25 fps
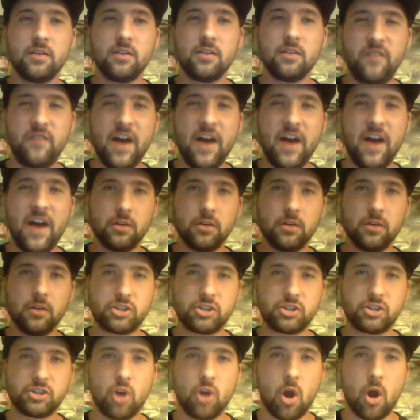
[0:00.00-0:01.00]
Follow the
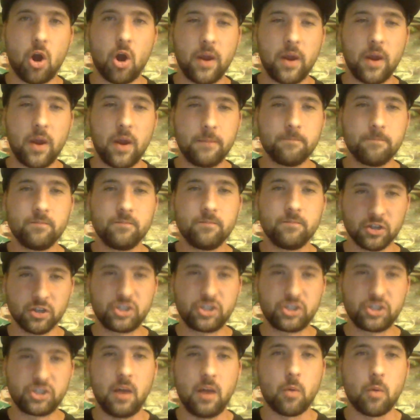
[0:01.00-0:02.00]
story.
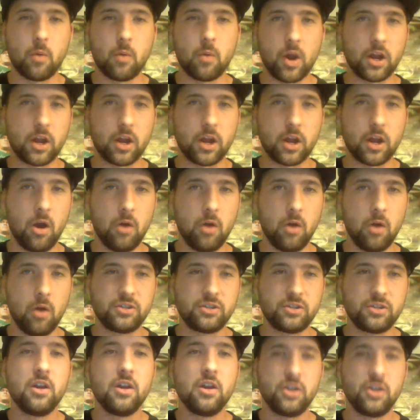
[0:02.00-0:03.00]
You'll see where it
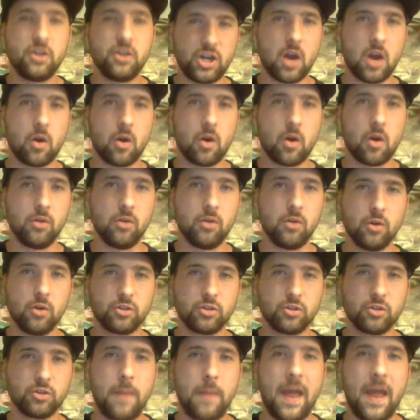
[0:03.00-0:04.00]
goes. Jericho
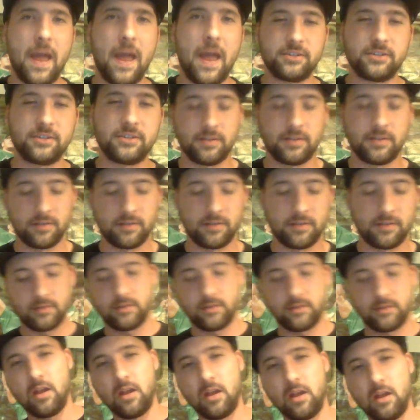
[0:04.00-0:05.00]
knows best.
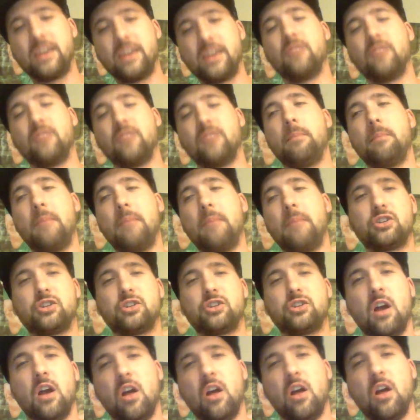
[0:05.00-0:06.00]
I give that
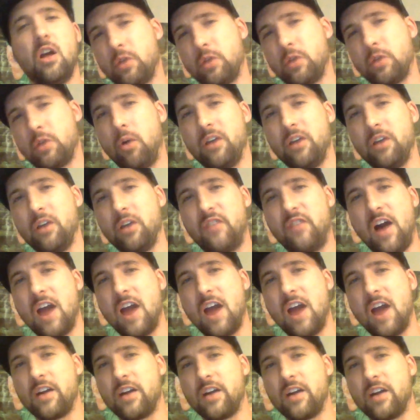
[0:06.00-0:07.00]
match three point
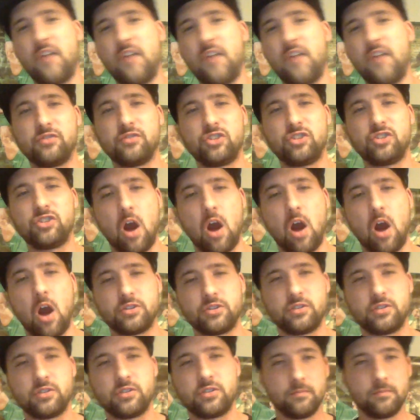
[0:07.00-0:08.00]
five out of five
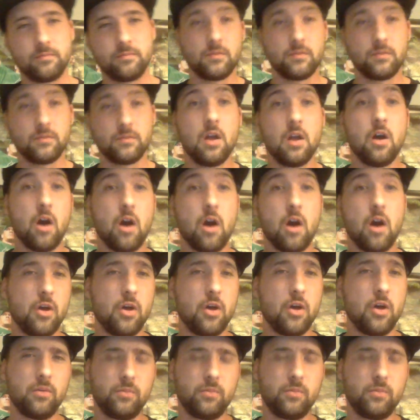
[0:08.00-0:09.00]
stars.
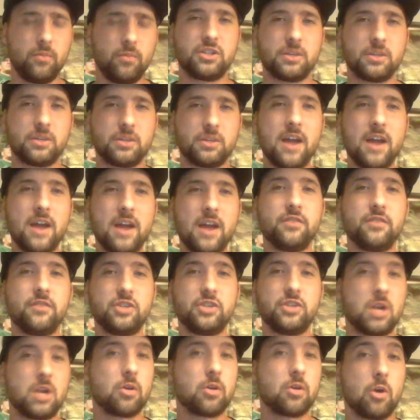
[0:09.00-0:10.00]
Although, with the surprise of a
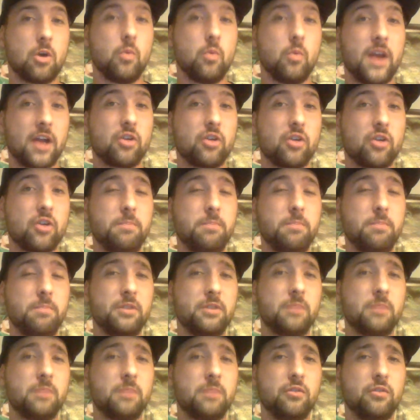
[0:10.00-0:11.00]
Jericho win, I could
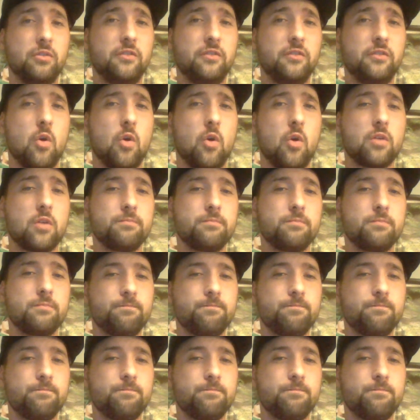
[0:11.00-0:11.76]
bump it up to a four.